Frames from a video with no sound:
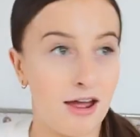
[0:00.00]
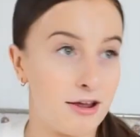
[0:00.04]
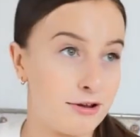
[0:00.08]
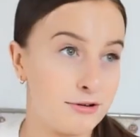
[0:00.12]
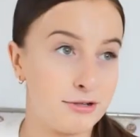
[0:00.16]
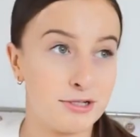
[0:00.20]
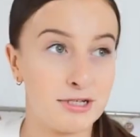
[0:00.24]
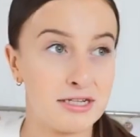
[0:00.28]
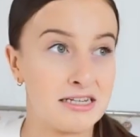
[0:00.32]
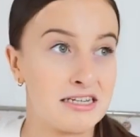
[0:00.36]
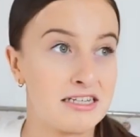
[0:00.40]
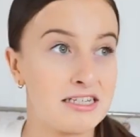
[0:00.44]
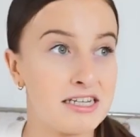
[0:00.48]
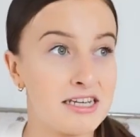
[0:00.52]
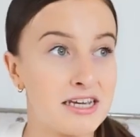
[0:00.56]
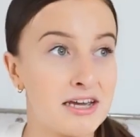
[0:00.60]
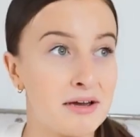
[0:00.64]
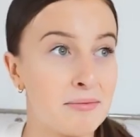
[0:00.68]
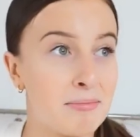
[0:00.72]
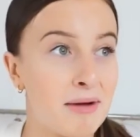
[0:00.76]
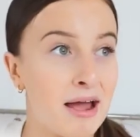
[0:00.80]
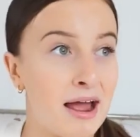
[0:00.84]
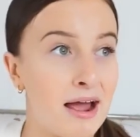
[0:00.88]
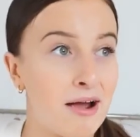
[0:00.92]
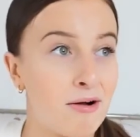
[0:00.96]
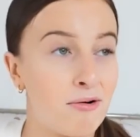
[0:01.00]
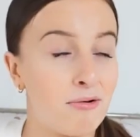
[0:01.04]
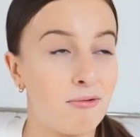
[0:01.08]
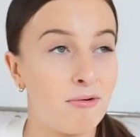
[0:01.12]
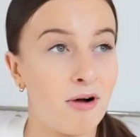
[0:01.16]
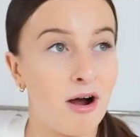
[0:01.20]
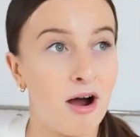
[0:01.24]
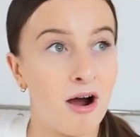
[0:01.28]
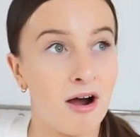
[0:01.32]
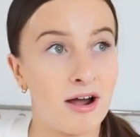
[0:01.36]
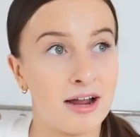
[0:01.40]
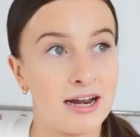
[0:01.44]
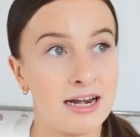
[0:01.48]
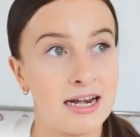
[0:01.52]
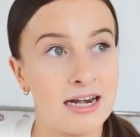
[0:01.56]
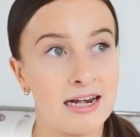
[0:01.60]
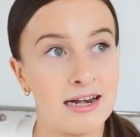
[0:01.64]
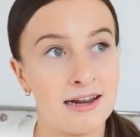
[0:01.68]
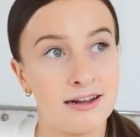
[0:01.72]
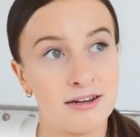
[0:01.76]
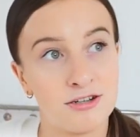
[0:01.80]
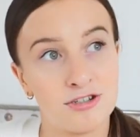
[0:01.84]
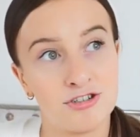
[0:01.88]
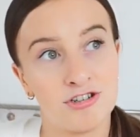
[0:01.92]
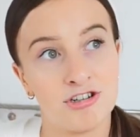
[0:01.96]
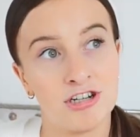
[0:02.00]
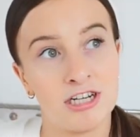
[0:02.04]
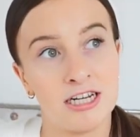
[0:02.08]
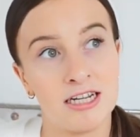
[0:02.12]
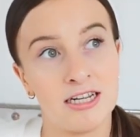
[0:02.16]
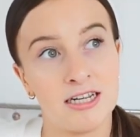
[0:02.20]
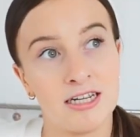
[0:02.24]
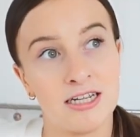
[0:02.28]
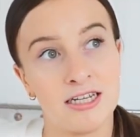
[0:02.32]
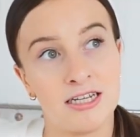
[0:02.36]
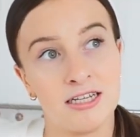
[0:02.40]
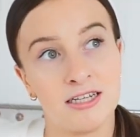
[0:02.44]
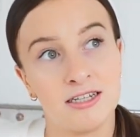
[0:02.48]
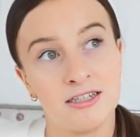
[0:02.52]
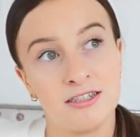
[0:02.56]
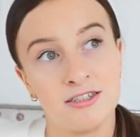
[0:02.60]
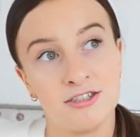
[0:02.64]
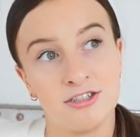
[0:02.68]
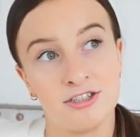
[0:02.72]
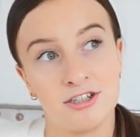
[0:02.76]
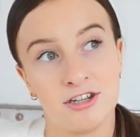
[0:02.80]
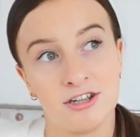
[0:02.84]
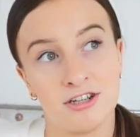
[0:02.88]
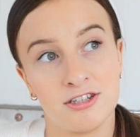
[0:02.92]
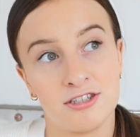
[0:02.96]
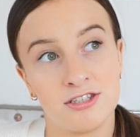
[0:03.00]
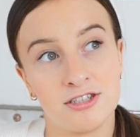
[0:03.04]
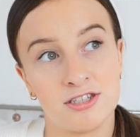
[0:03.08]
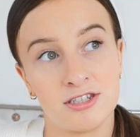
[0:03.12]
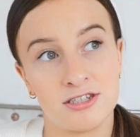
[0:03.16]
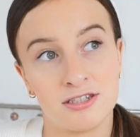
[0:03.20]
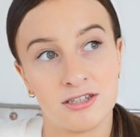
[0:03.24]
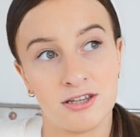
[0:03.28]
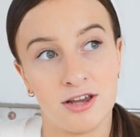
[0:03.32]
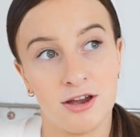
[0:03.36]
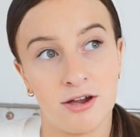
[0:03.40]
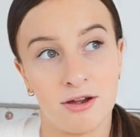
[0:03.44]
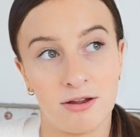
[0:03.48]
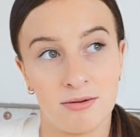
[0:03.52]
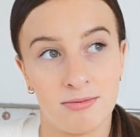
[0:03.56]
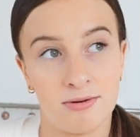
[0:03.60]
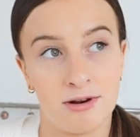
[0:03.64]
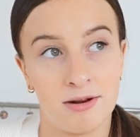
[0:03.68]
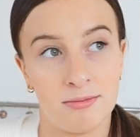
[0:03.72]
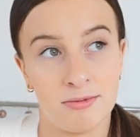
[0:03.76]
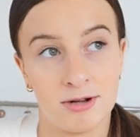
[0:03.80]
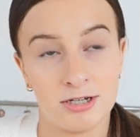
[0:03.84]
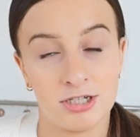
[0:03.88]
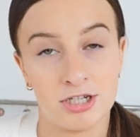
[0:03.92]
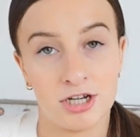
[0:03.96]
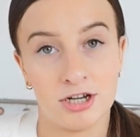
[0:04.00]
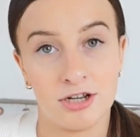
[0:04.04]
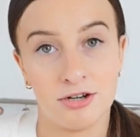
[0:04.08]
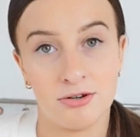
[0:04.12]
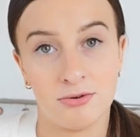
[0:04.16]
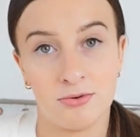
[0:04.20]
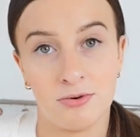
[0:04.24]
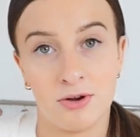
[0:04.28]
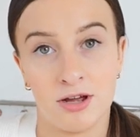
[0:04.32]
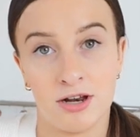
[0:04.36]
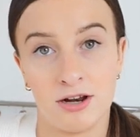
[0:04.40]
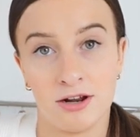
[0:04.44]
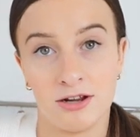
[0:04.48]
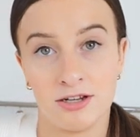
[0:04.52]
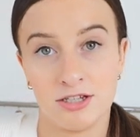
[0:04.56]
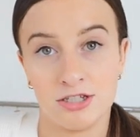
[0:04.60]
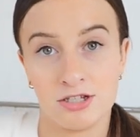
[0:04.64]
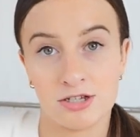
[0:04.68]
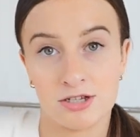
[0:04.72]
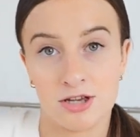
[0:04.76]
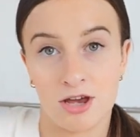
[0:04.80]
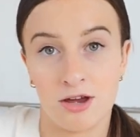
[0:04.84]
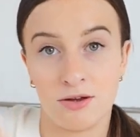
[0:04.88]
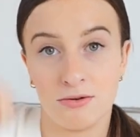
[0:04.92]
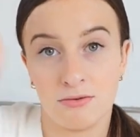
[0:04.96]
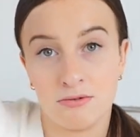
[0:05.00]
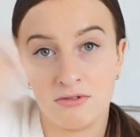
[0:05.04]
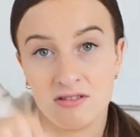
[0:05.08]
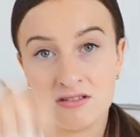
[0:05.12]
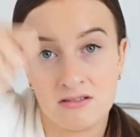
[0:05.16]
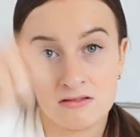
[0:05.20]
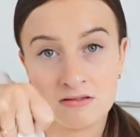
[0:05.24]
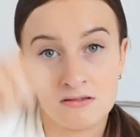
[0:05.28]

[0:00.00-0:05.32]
OCD about, I literally just open up my journal and I just go.